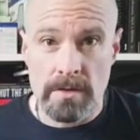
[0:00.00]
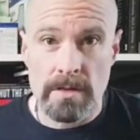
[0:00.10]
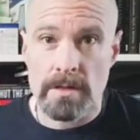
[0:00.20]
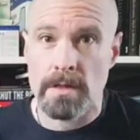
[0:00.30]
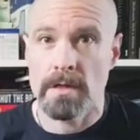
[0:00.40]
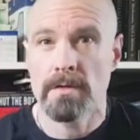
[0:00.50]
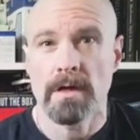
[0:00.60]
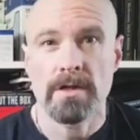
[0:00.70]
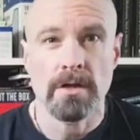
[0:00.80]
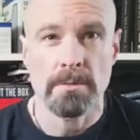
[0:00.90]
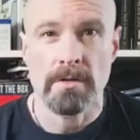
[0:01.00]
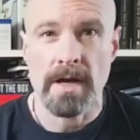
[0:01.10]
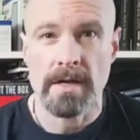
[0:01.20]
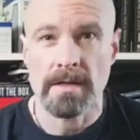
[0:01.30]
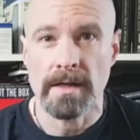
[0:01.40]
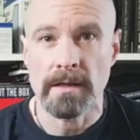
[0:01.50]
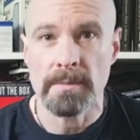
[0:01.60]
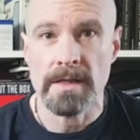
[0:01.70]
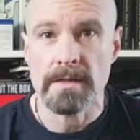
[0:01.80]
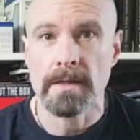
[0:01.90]
So I shopped around a little
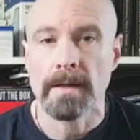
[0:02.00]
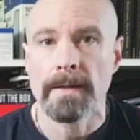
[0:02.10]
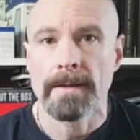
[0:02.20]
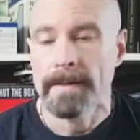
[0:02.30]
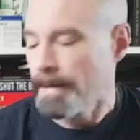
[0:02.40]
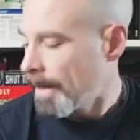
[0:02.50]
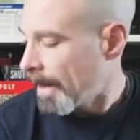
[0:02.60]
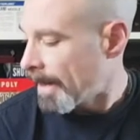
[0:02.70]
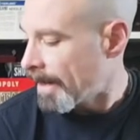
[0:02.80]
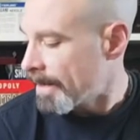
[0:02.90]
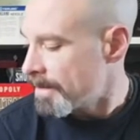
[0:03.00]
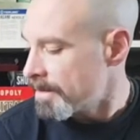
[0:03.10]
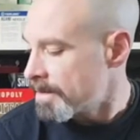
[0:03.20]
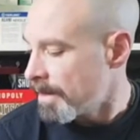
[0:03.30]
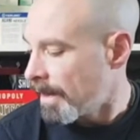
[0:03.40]
bit and